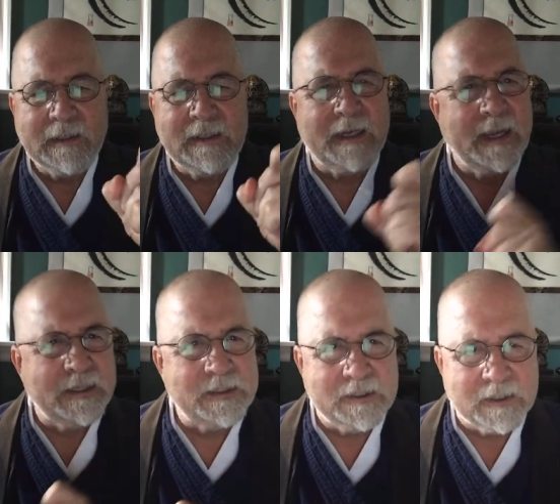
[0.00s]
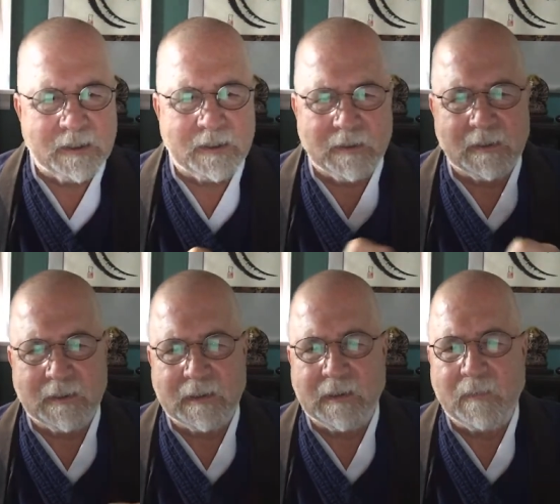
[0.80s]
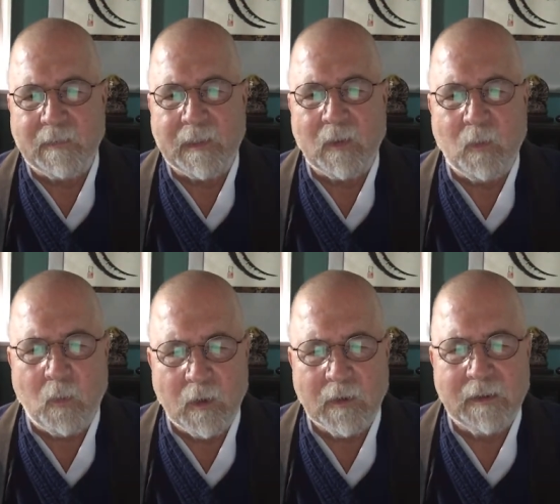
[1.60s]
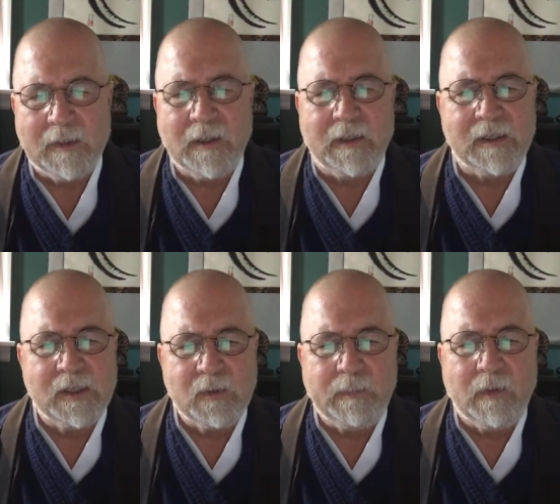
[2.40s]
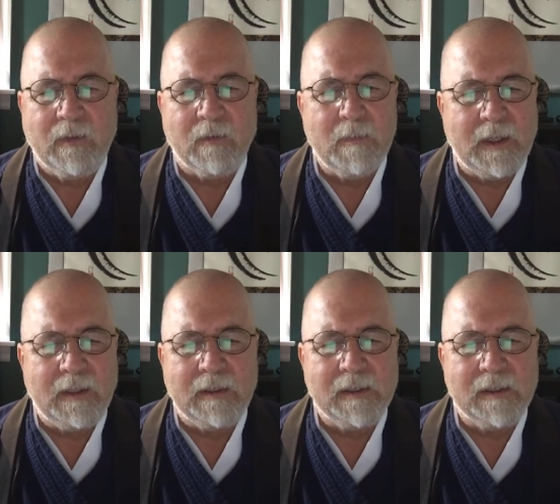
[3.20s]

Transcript: to catch his uncle words that, stripped of their meaning,